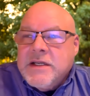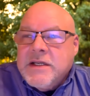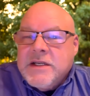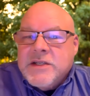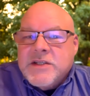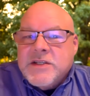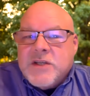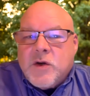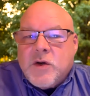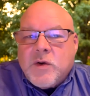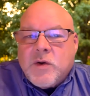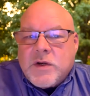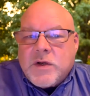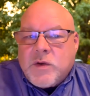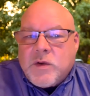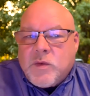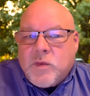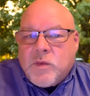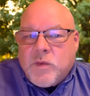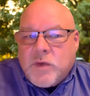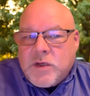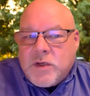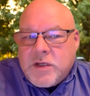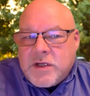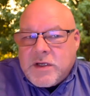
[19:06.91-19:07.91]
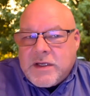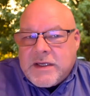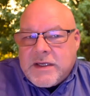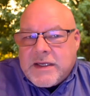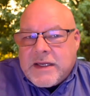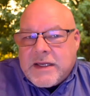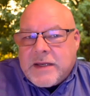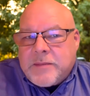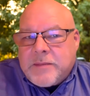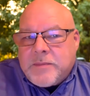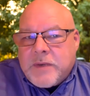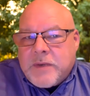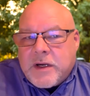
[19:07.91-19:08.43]
So we're looking at
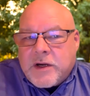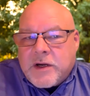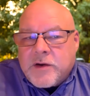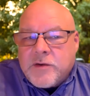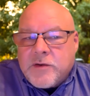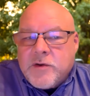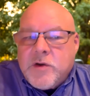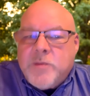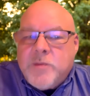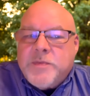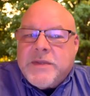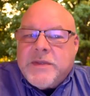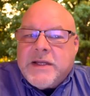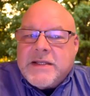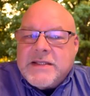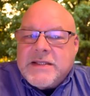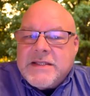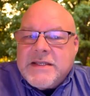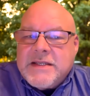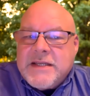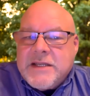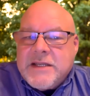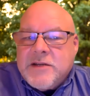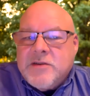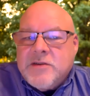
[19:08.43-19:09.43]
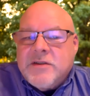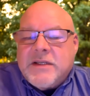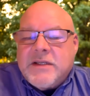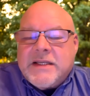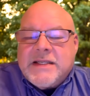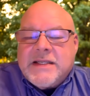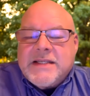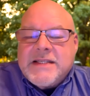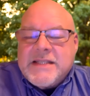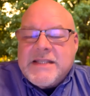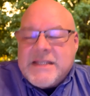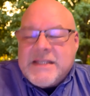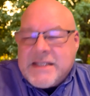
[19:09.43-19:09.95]
a, a group that's nearly
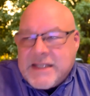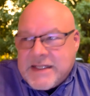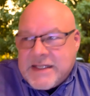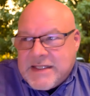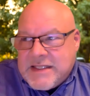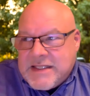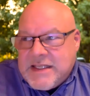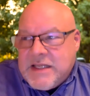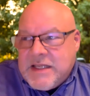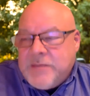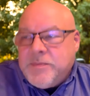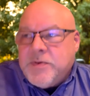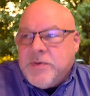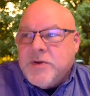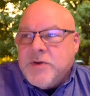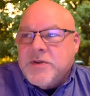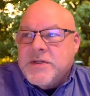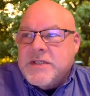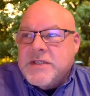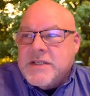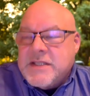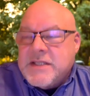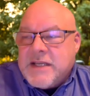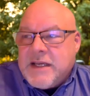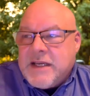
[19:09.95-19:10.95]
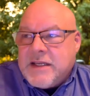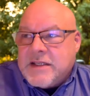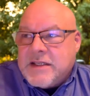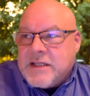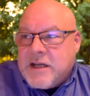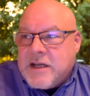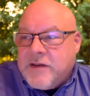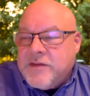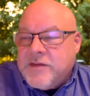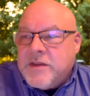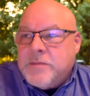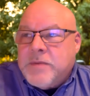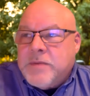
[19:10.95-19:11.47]
60%
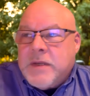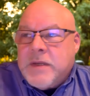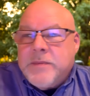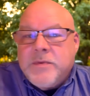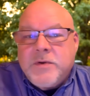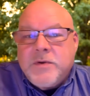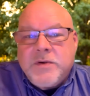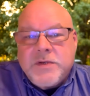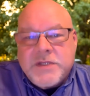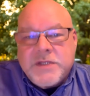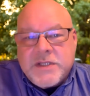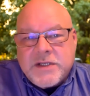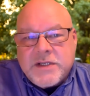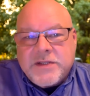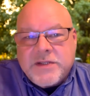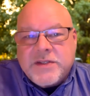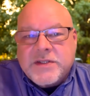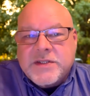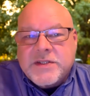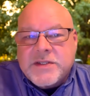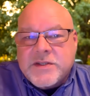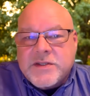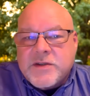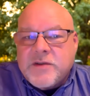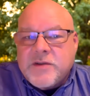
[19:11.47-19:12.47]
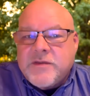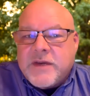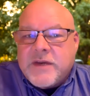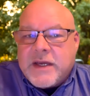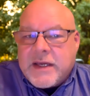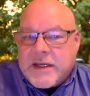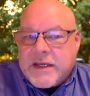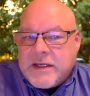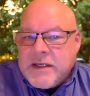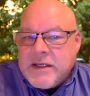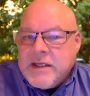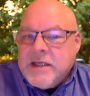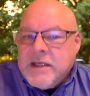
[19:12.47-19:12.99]
of the people who took the
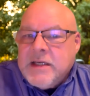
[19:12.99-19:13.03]
survey,